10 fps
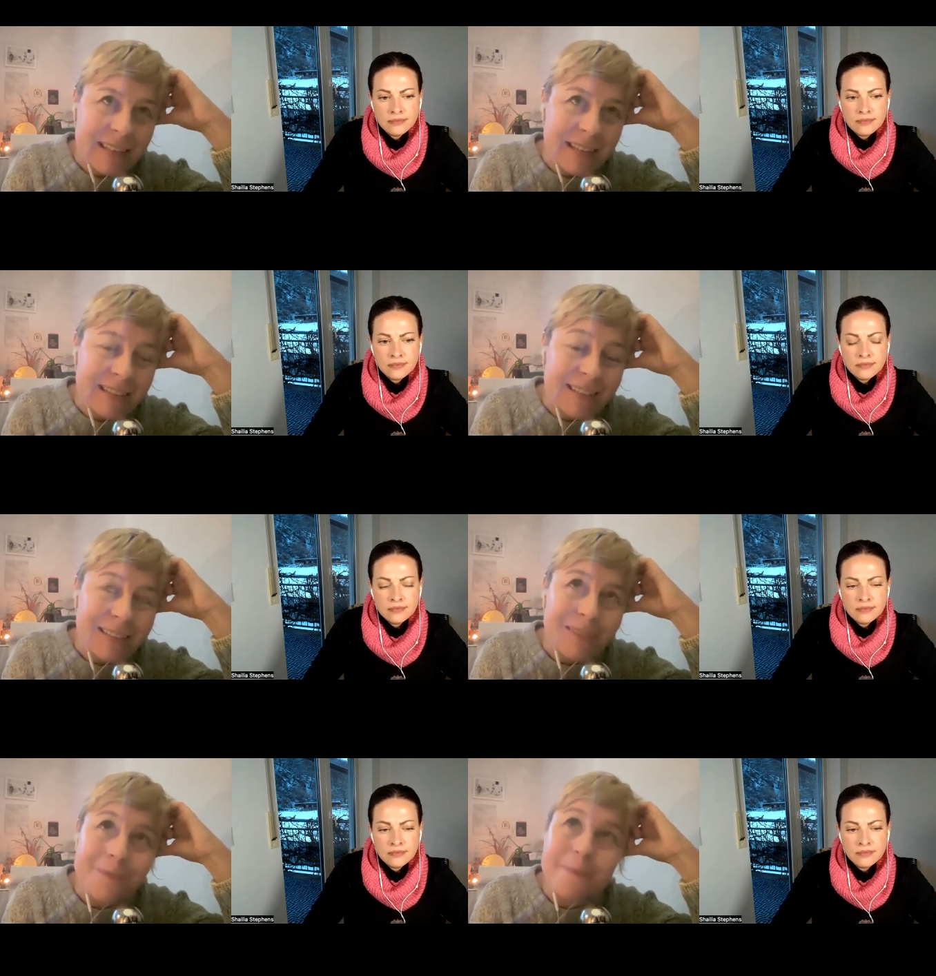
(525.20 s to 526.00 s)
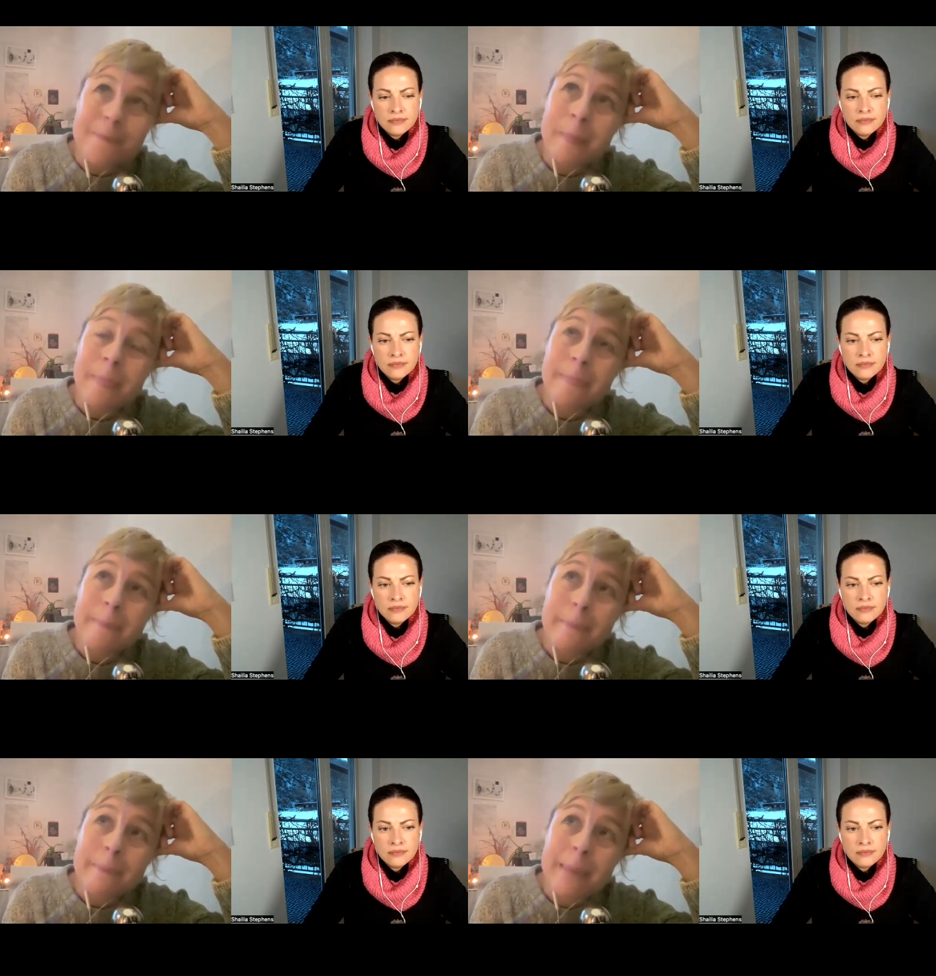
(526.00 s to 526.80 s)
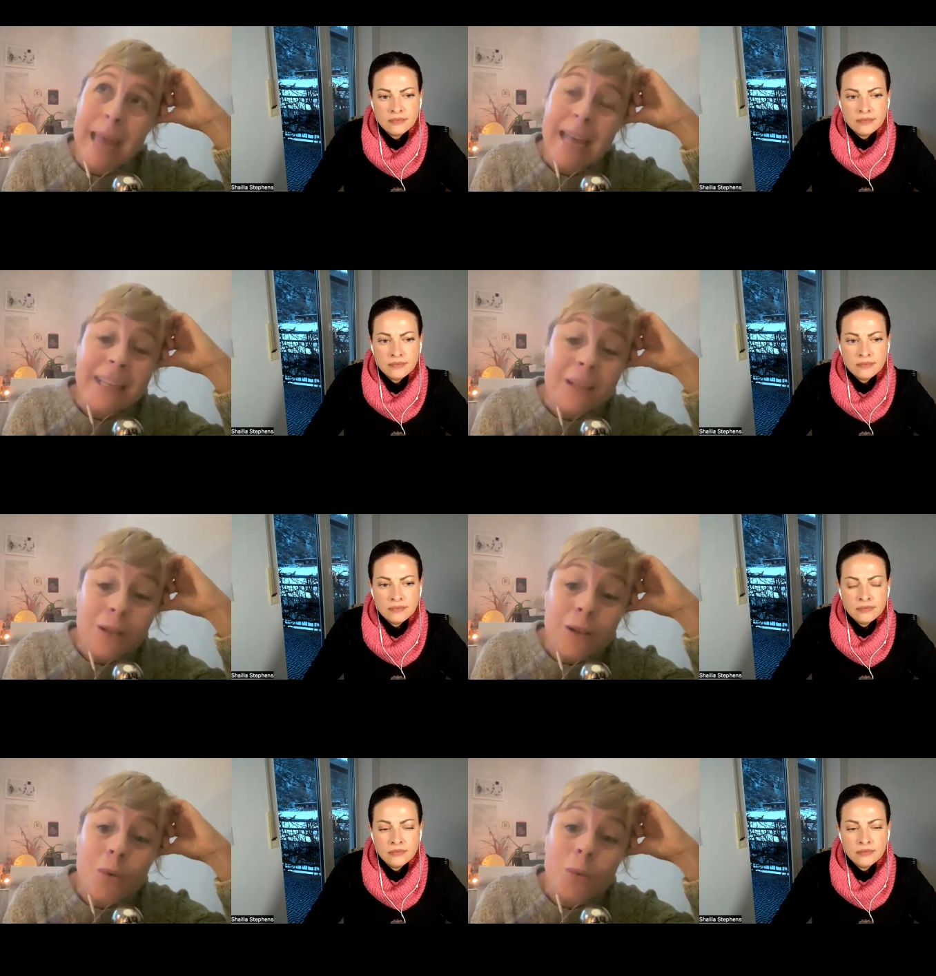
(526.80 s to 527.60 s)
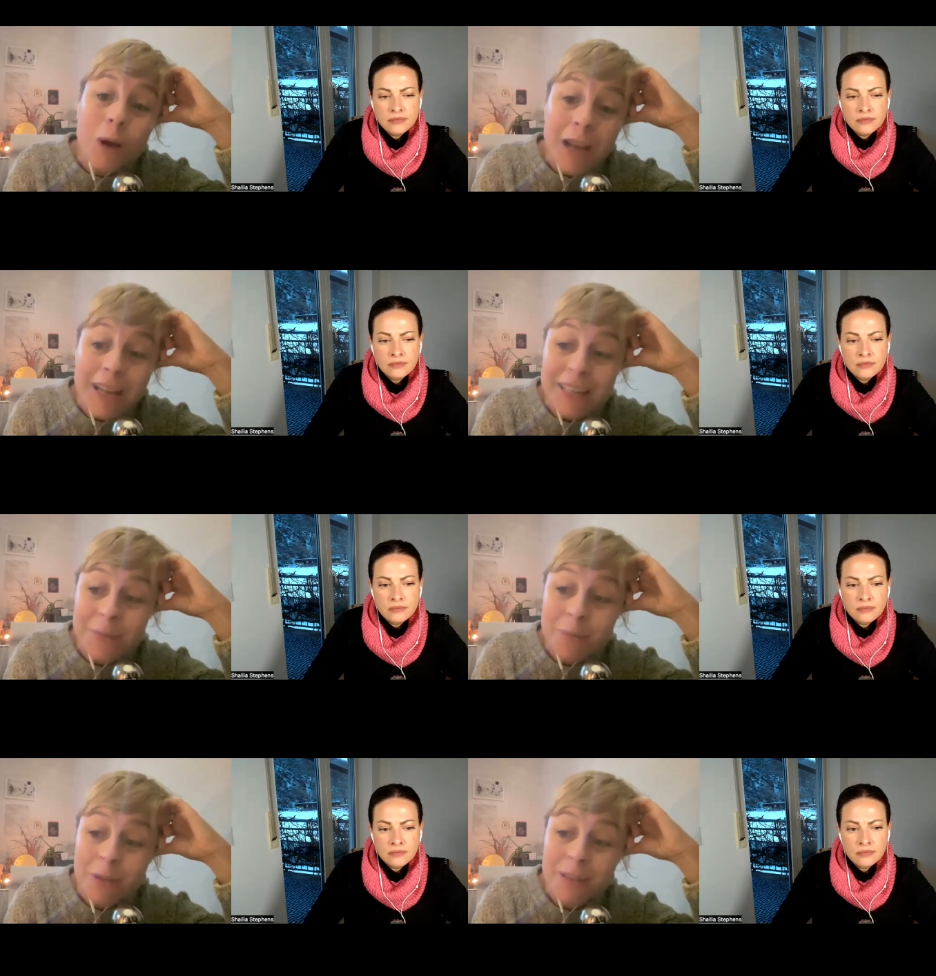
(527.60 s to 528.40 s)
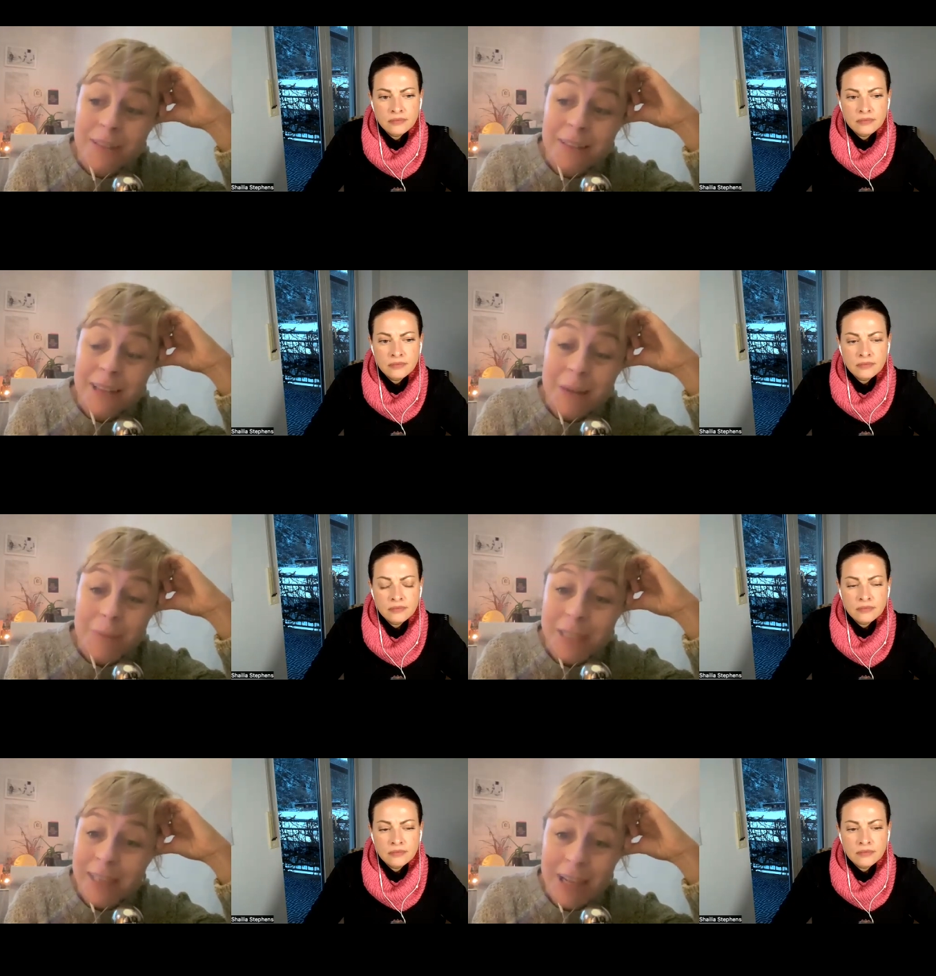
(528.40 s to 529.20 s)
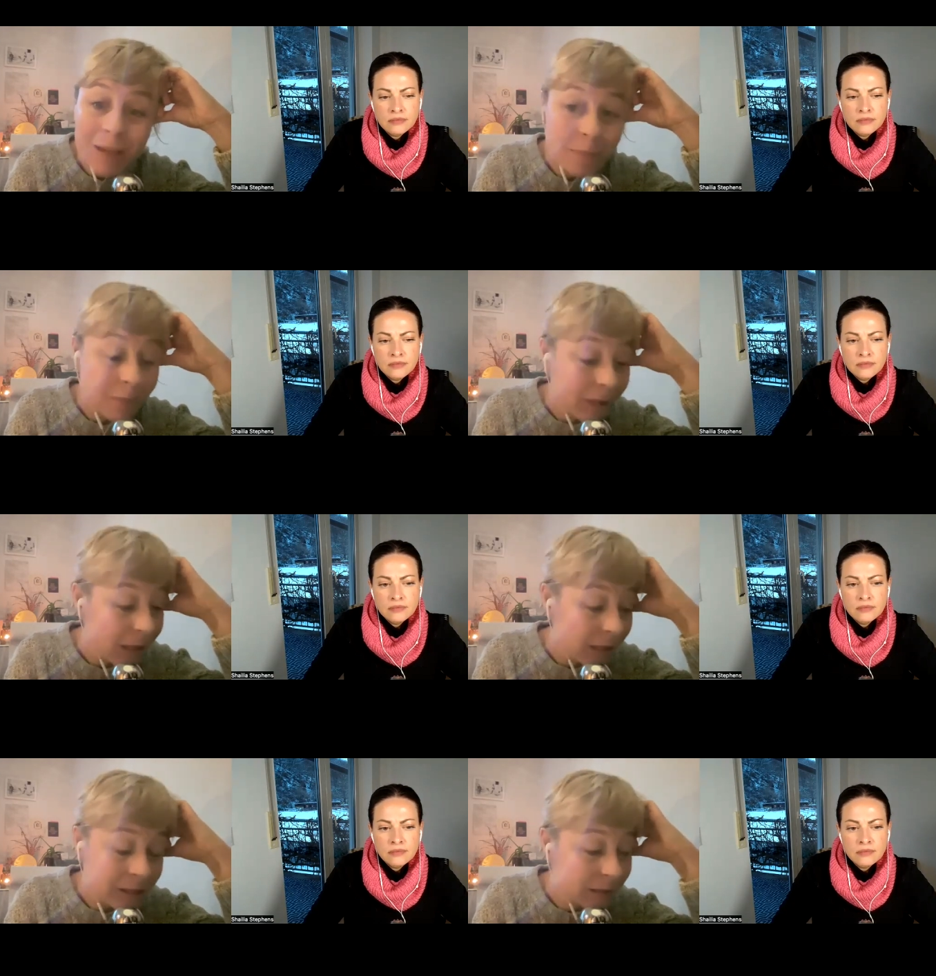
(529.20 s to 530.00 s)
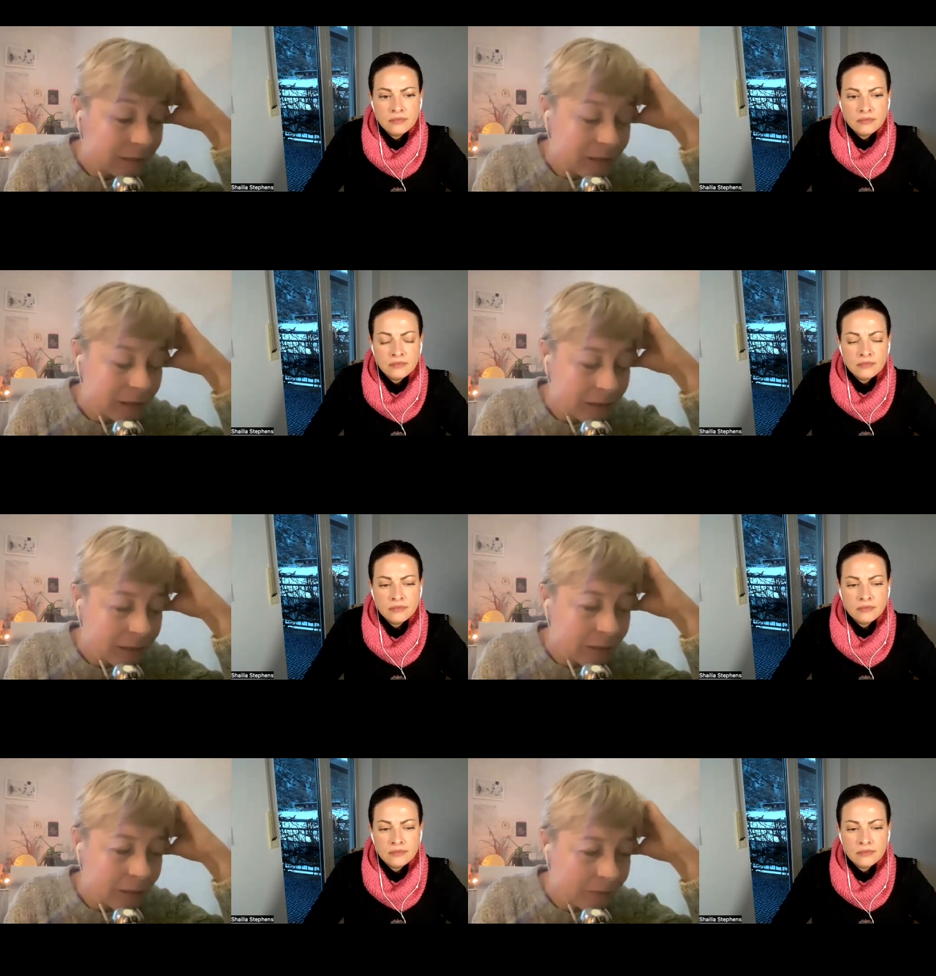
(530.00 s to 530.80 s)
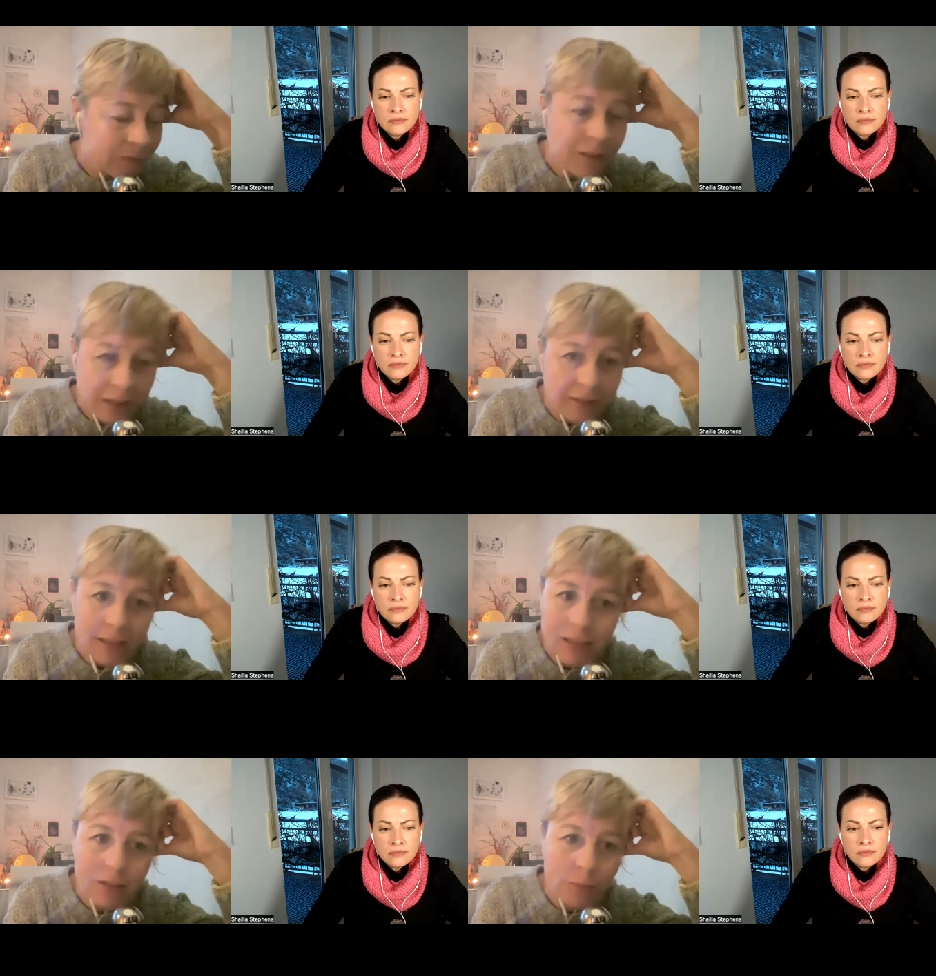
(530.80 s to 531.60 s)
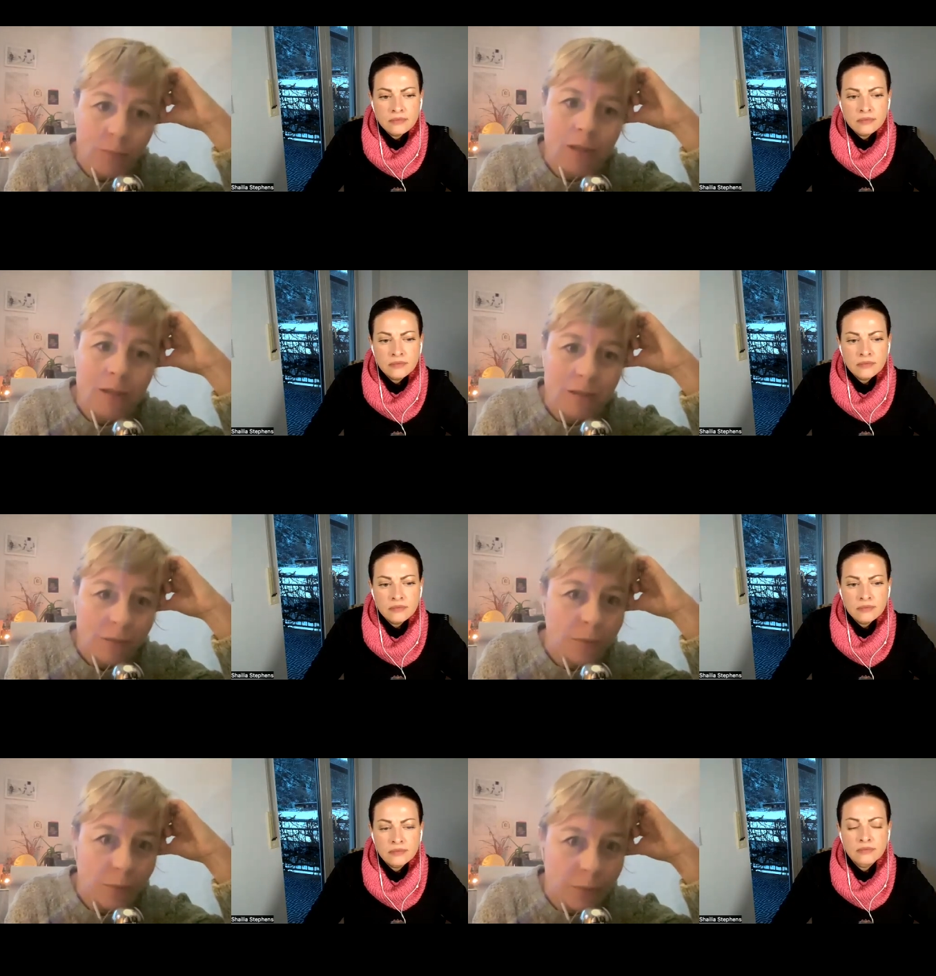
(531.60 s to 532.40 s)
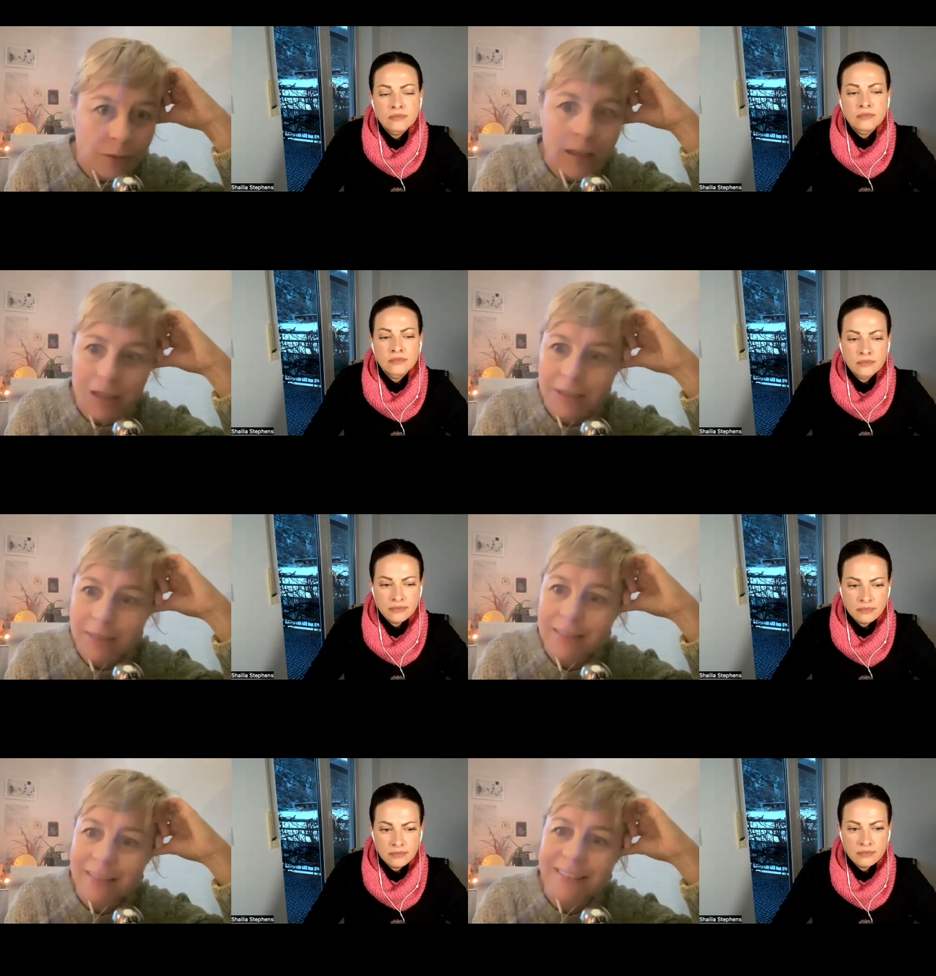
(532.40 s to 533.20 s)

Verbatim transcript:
Speaker 1: And I don't know why, but I mean, I'm very human too. I